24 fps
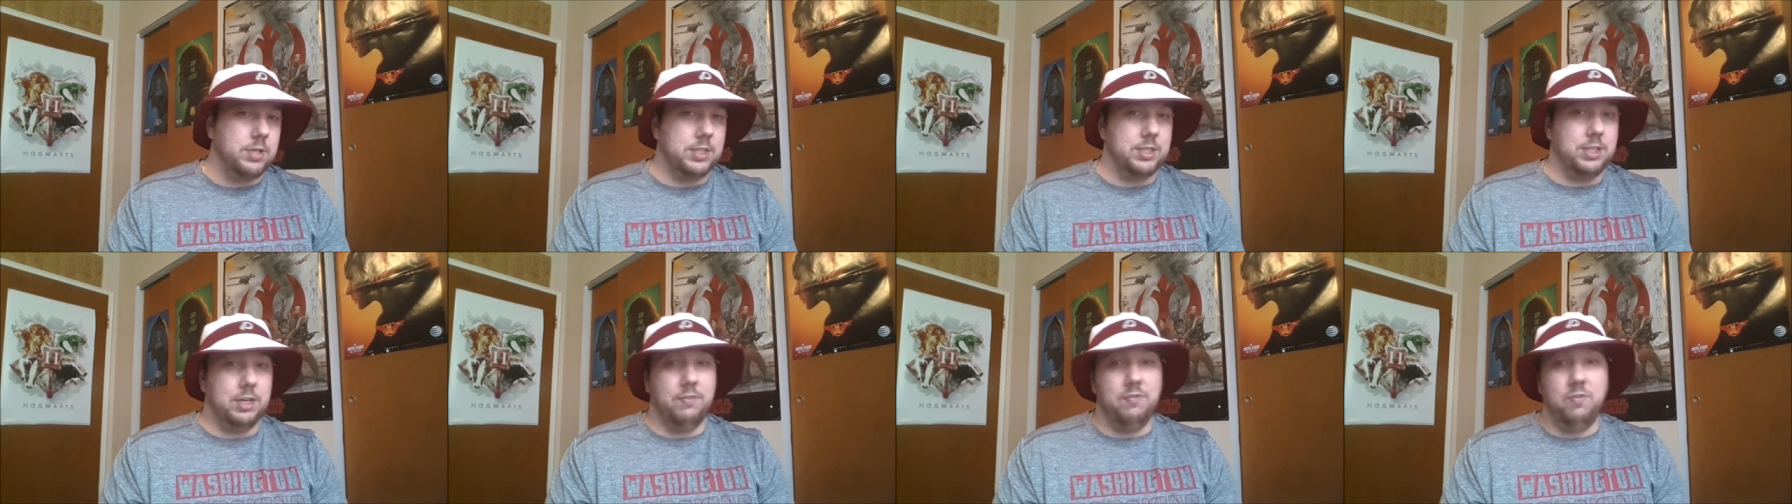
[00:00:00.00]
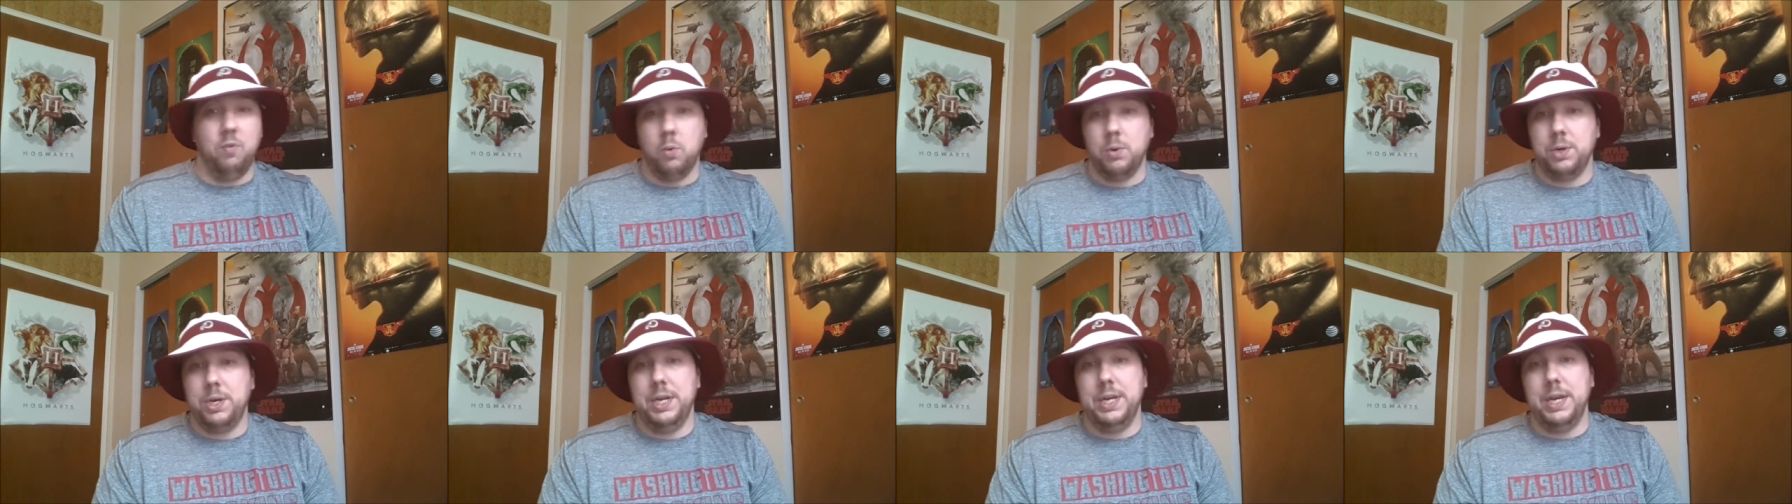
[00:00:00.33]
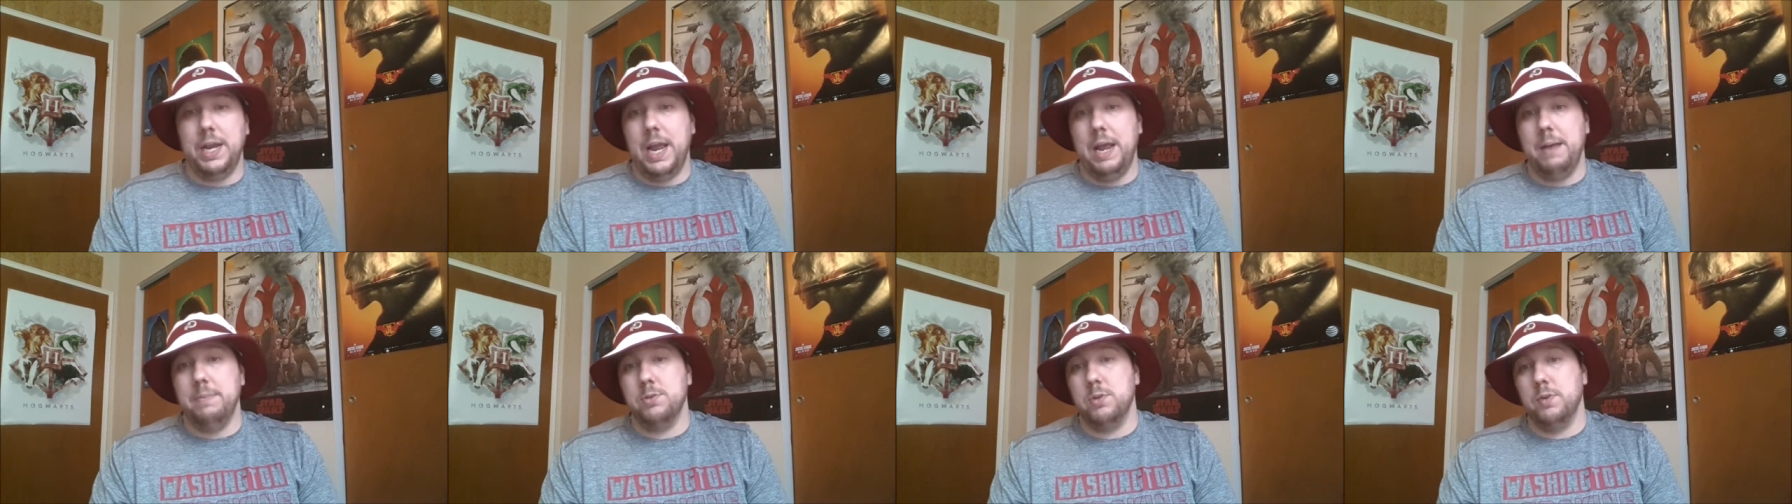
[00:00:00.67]
so that's like
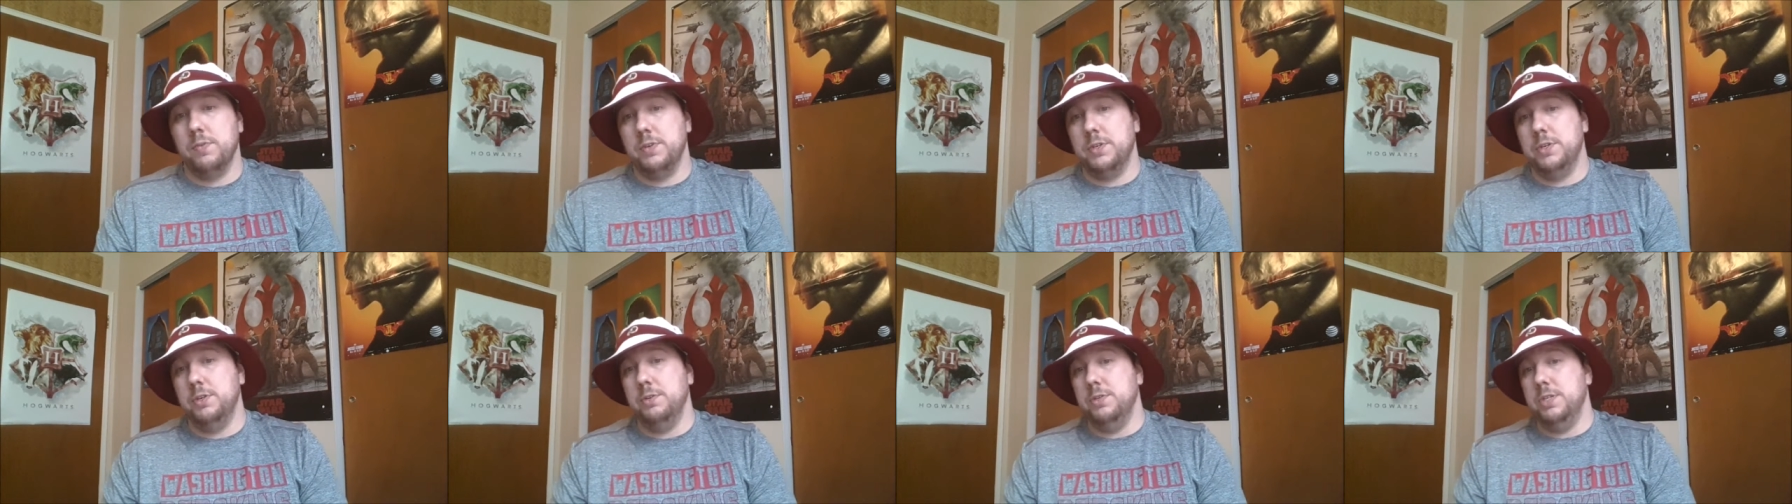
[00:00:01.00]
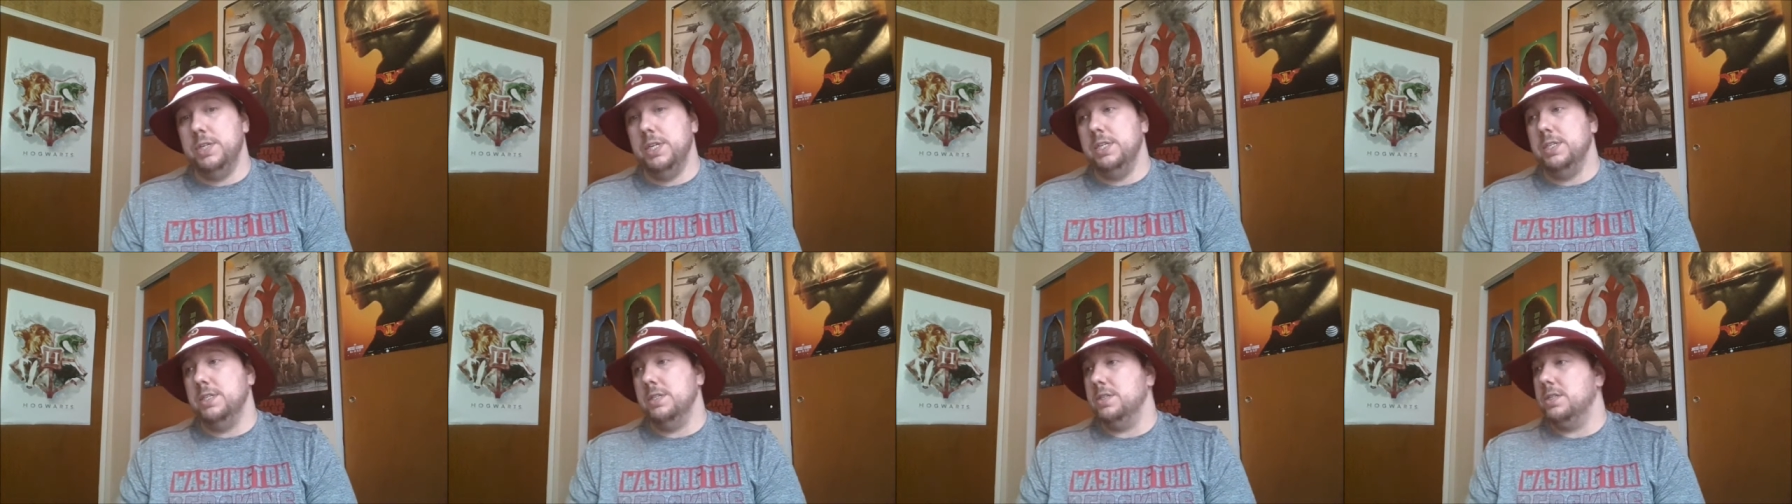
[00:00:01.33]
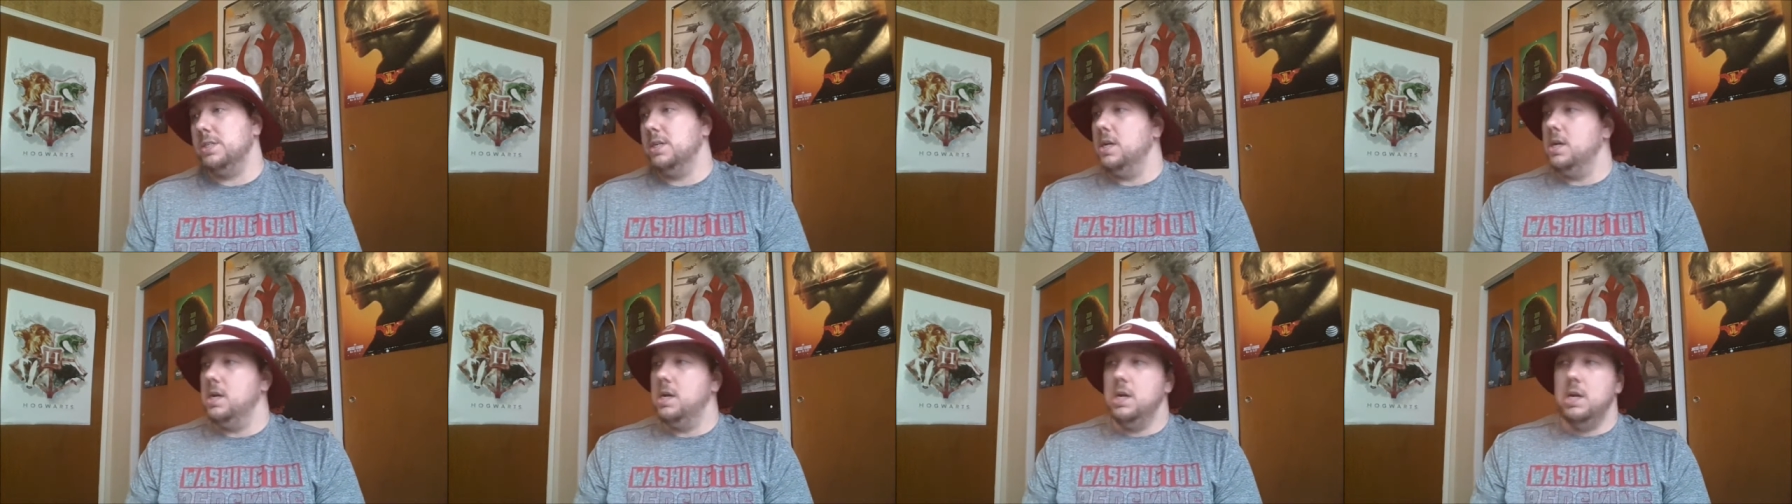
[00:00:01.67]
14 games over 2
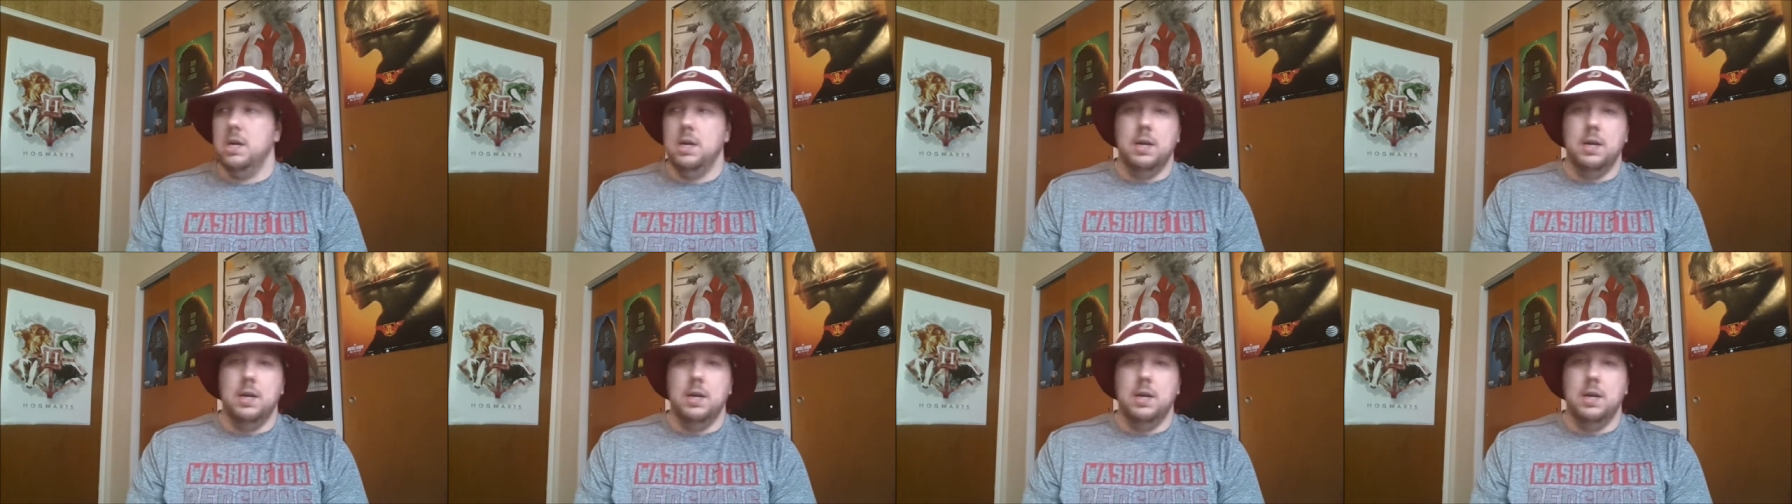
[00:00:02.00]
seasons.